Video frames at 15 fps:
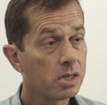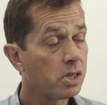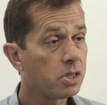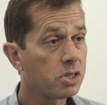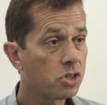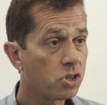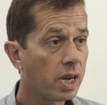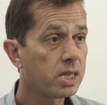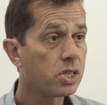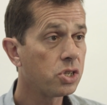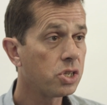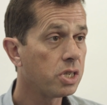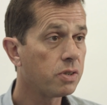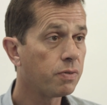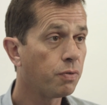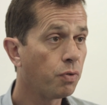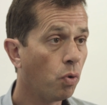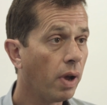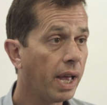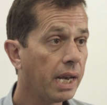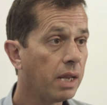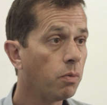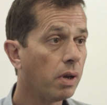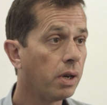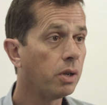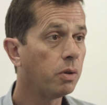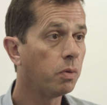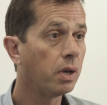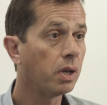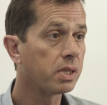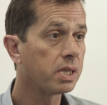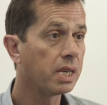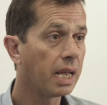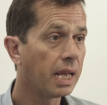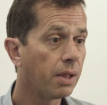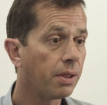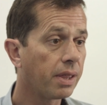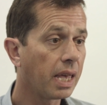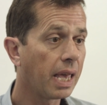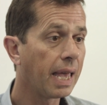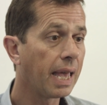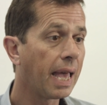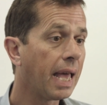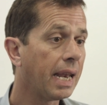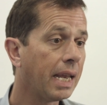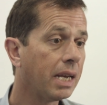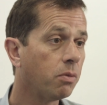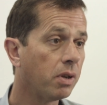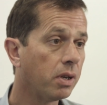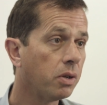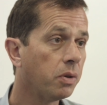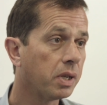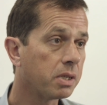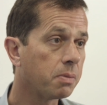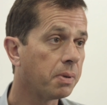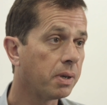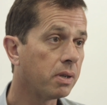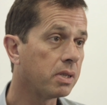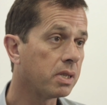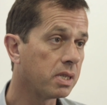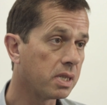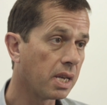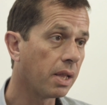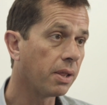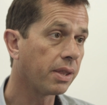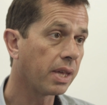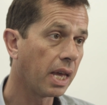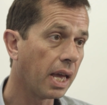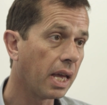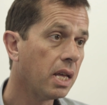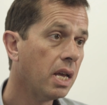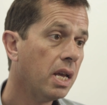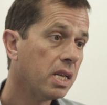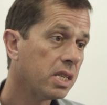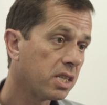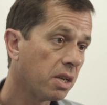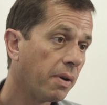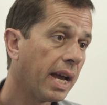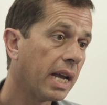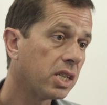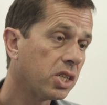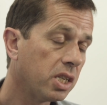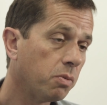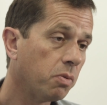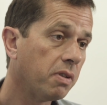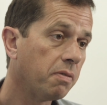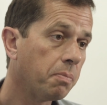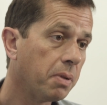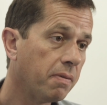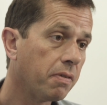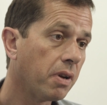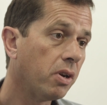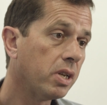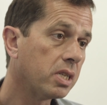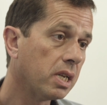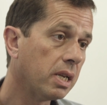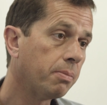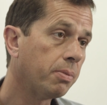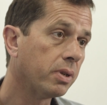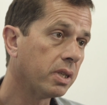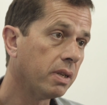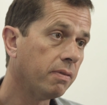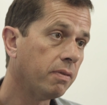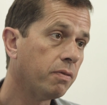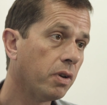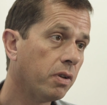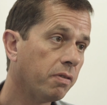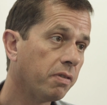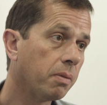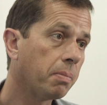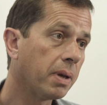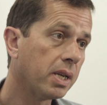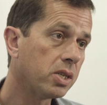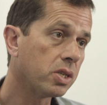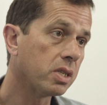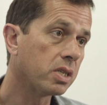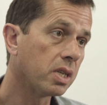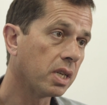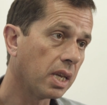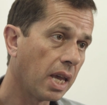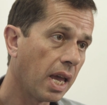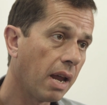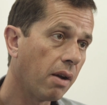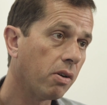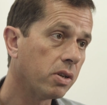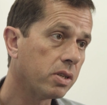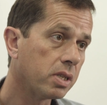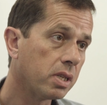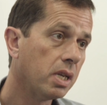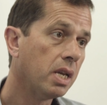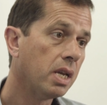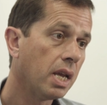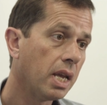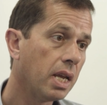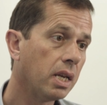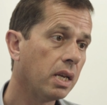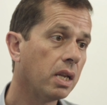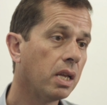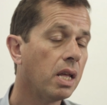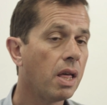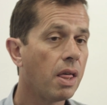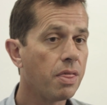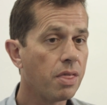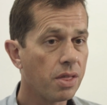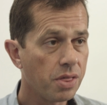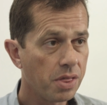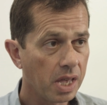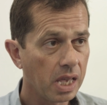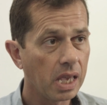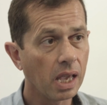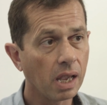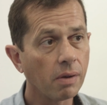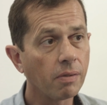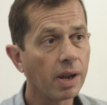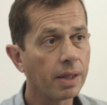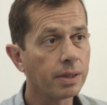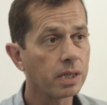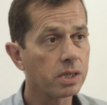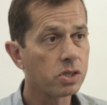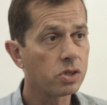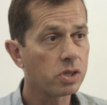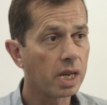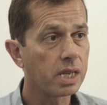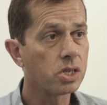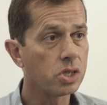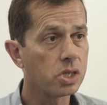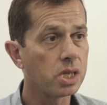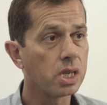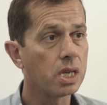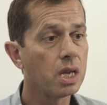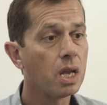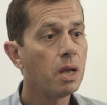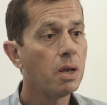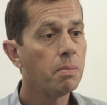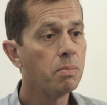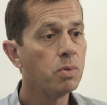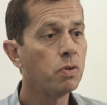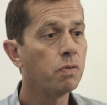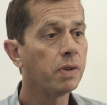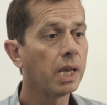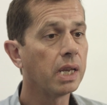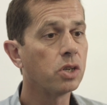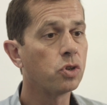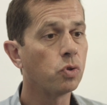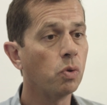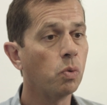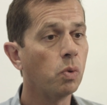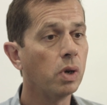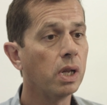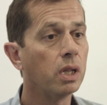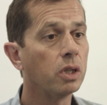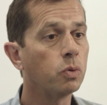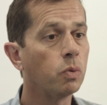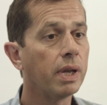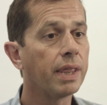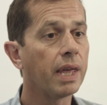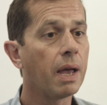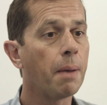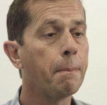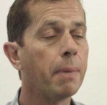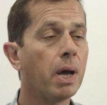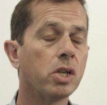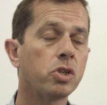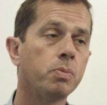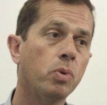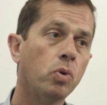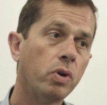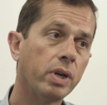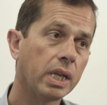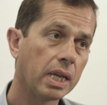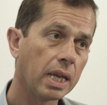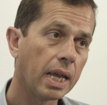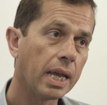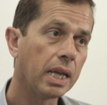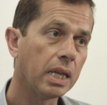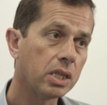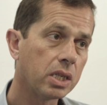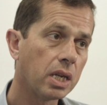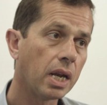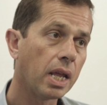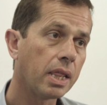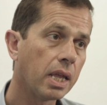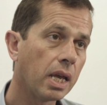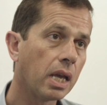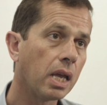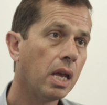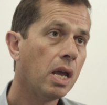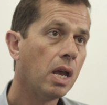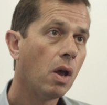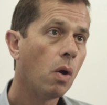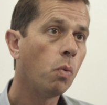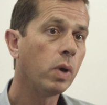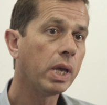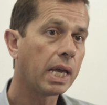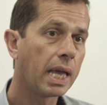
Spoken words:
So strategies for anyone who works in healthcare and anyone who experiences healthcare. So actually we've been very deliberate in involving patients and carers in the thinking around the strategy, moving into a world where they are much more engaged. And I think we